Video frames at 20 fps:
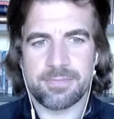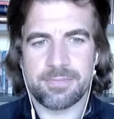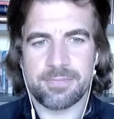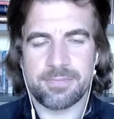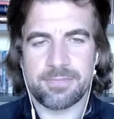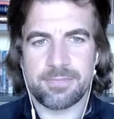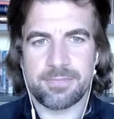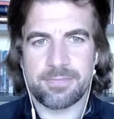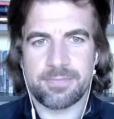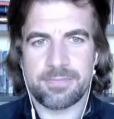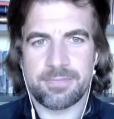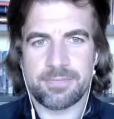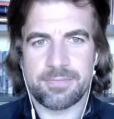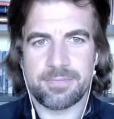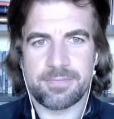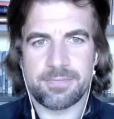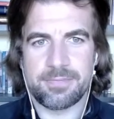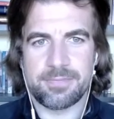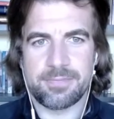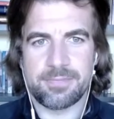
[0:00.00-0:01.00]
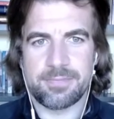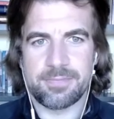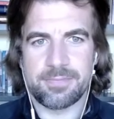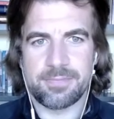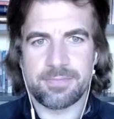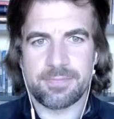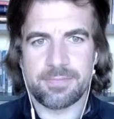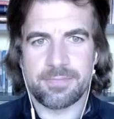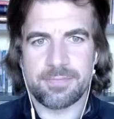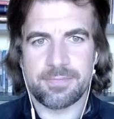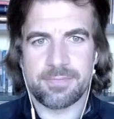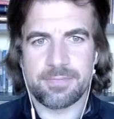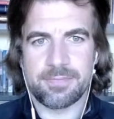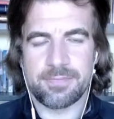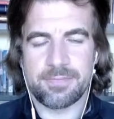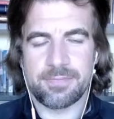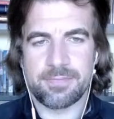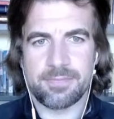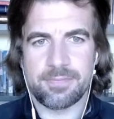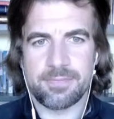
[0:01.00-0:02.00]

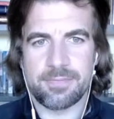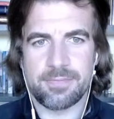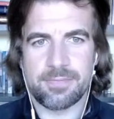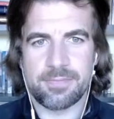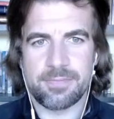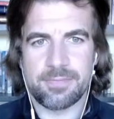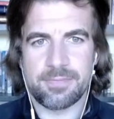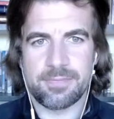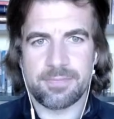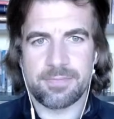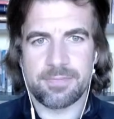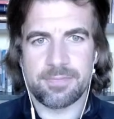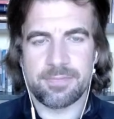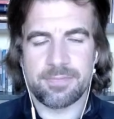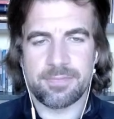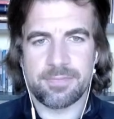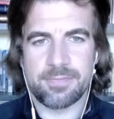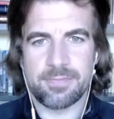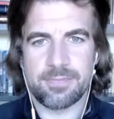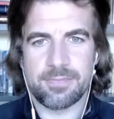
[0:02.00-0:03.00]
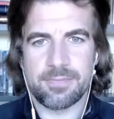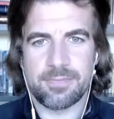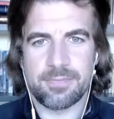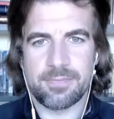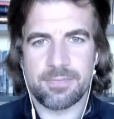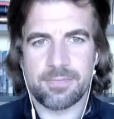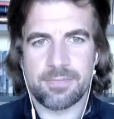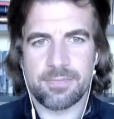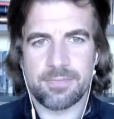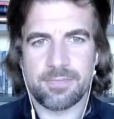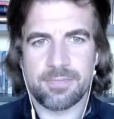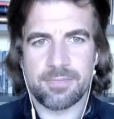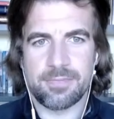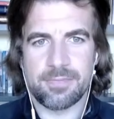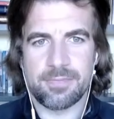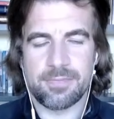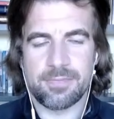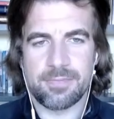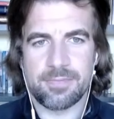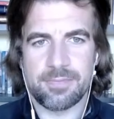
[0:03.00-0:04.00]

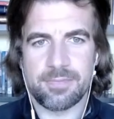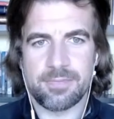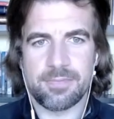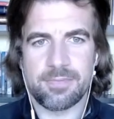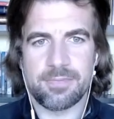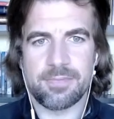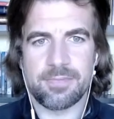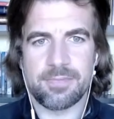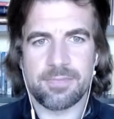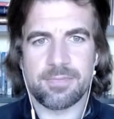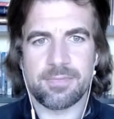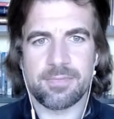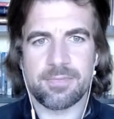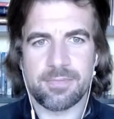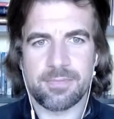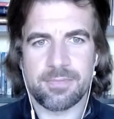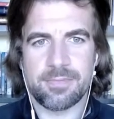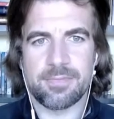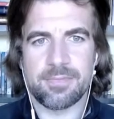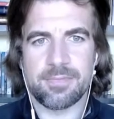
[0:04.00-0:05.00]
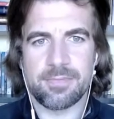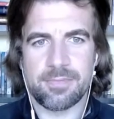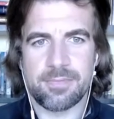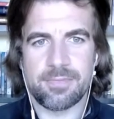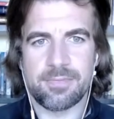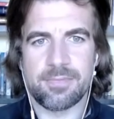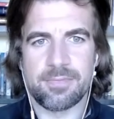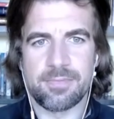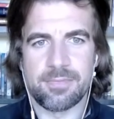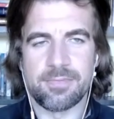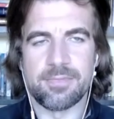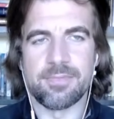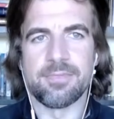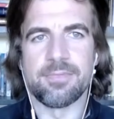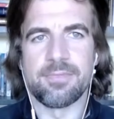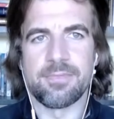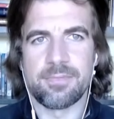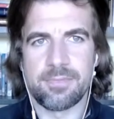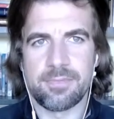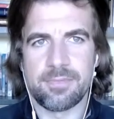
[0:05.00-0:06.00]

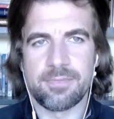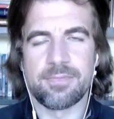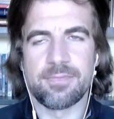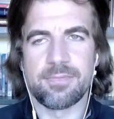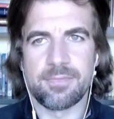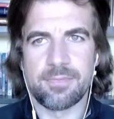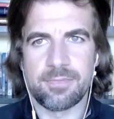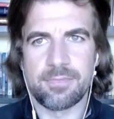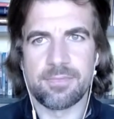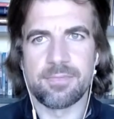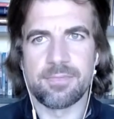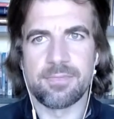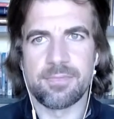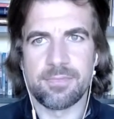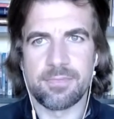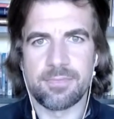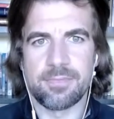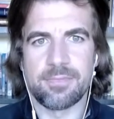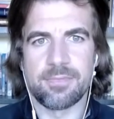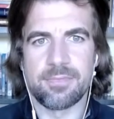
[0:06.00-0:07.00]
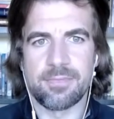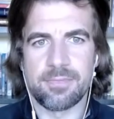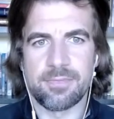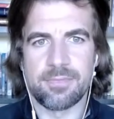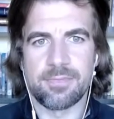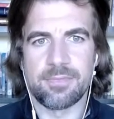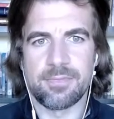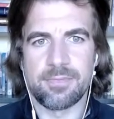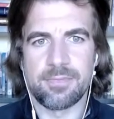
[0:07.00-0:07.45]
No words are spoken by the person on screen.